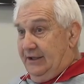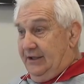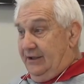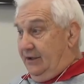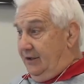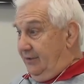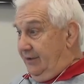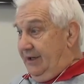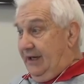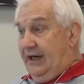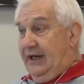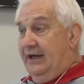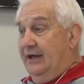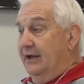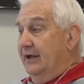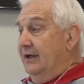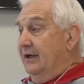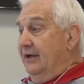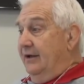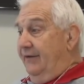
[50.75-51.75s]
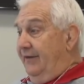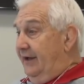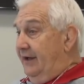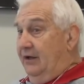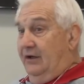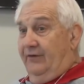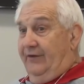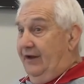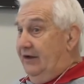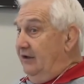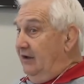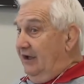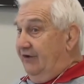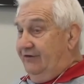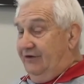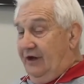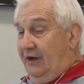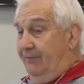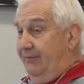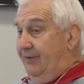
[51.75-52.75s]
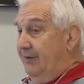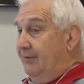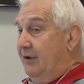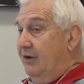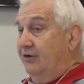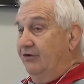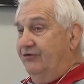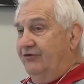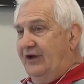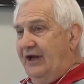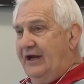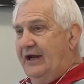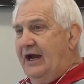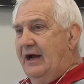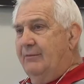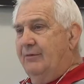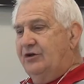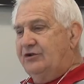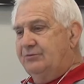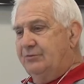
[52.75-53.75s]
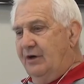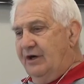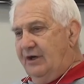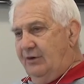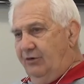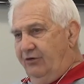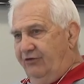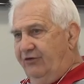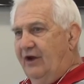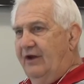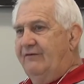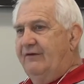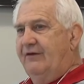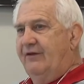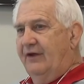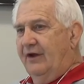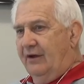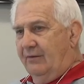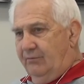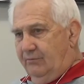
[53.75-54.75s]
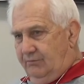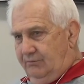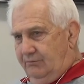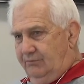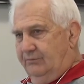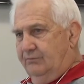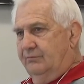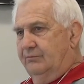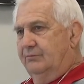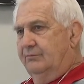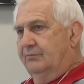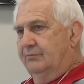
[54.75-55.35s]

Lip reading: Okay. then let's help them understand how much money we're saving mm-hmm. them.